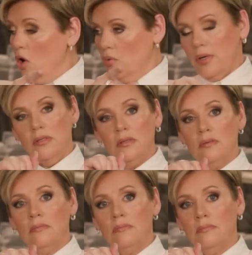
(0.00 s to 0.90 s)
Always.
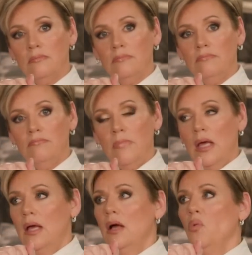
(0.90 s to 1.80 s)

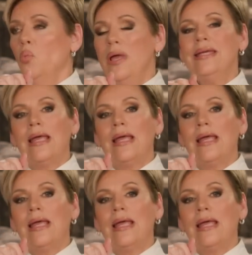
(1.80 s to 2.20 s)
We